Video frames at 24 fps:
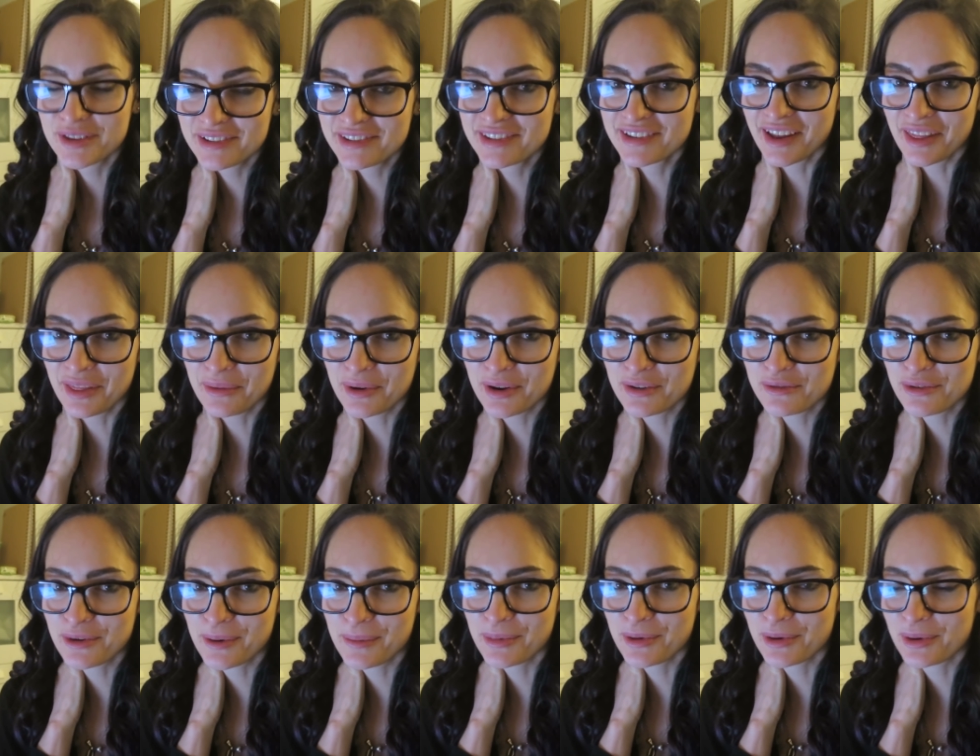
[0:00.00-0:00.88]
This is another one
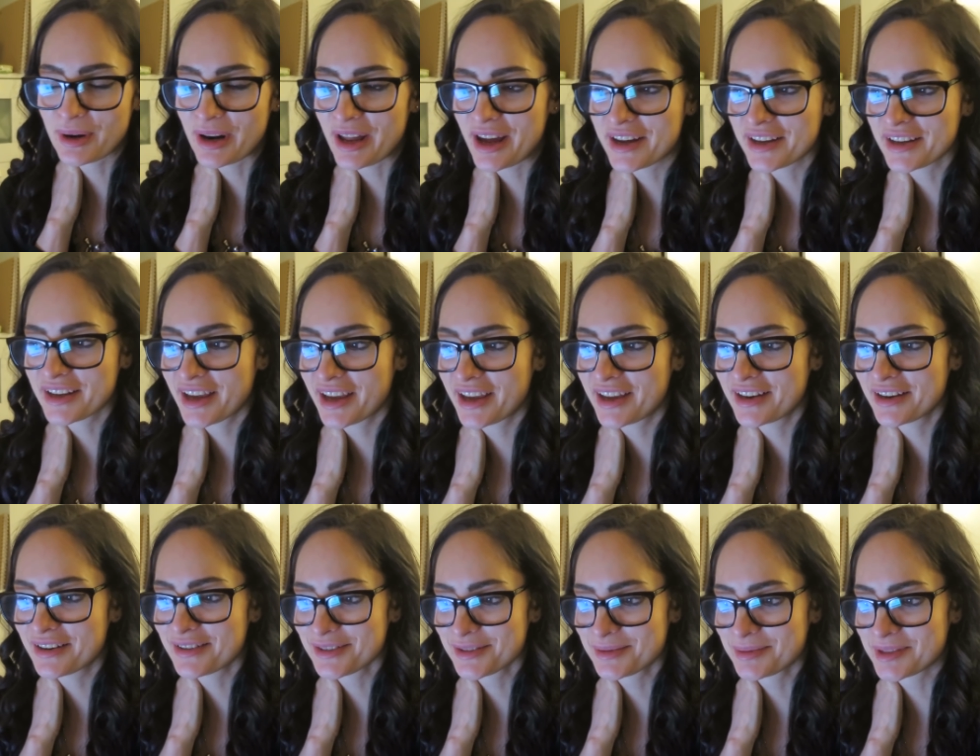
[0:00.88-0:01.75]
from the Relient
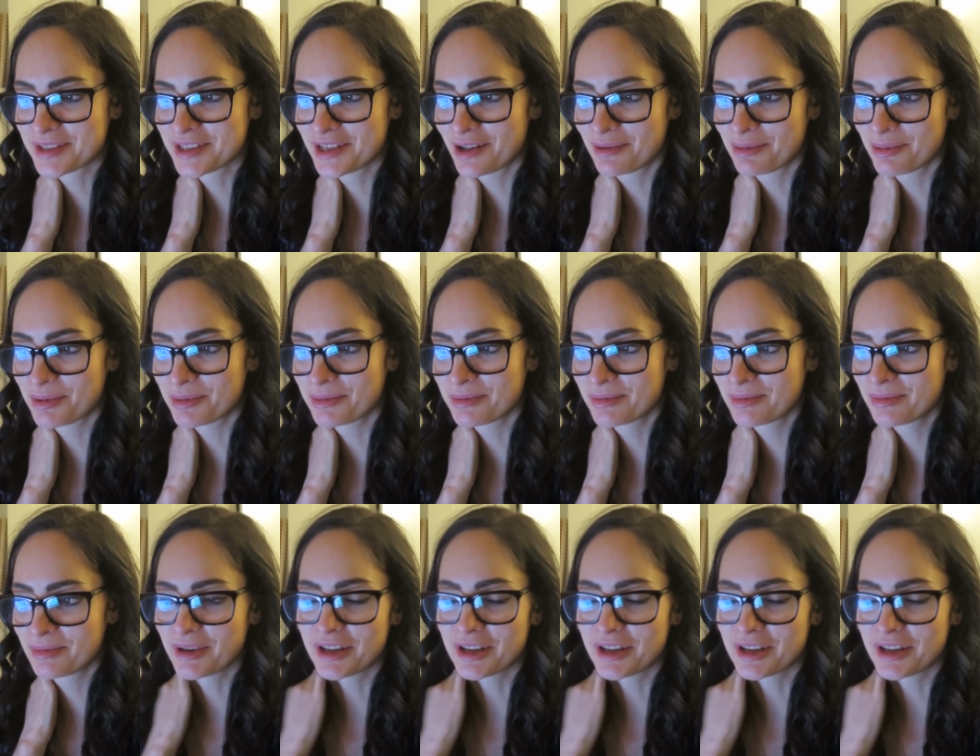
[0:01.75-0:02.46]
K Christmas album,